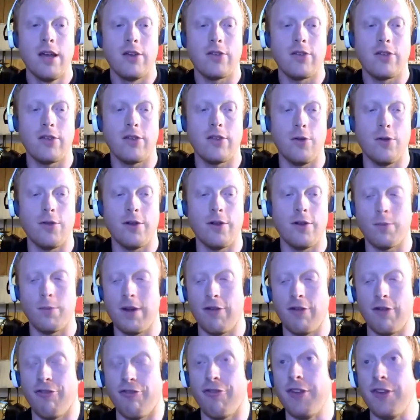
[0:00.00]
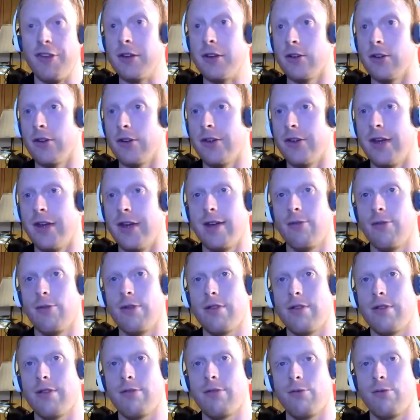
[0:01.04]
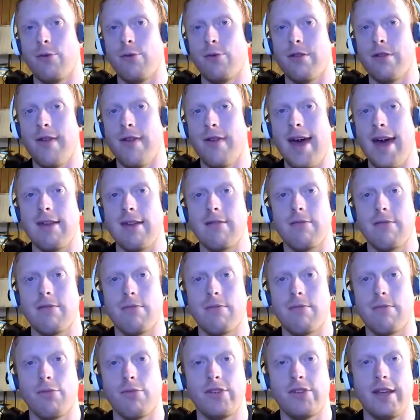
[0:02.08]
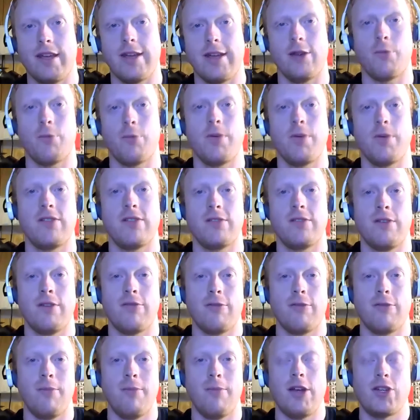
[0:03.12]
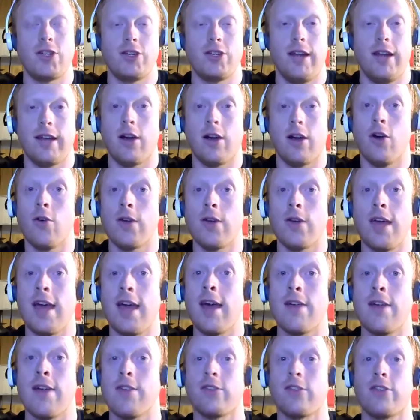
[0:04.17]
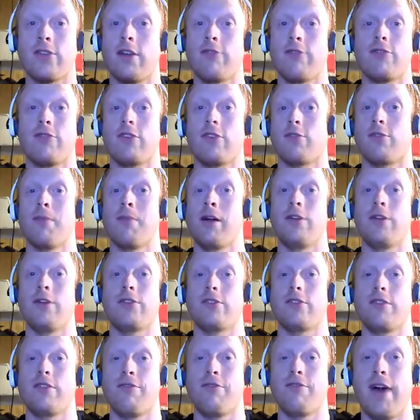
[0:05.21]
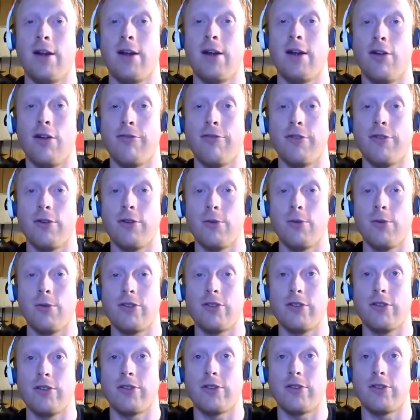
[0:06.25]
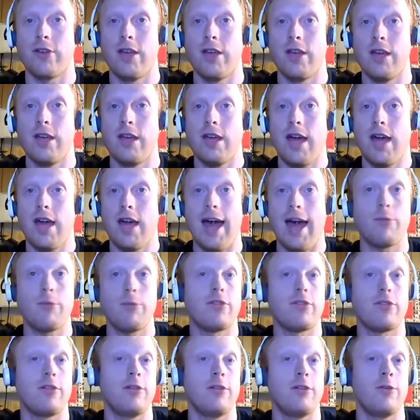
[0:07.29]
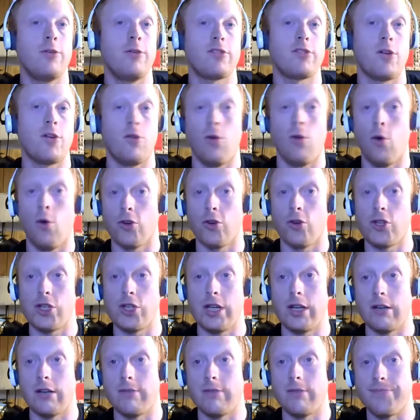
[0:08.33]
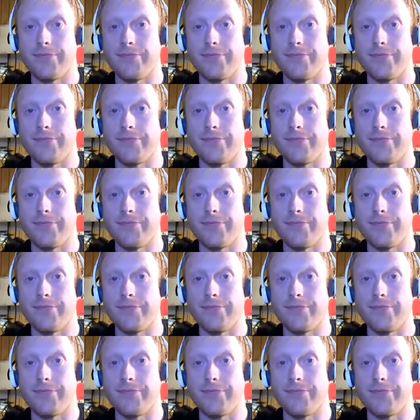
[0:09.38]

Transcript: So there's been a field day with that particular piece of information, like, oh yeah, this stuff just melts the fat off you, which is absolute and total horseshit.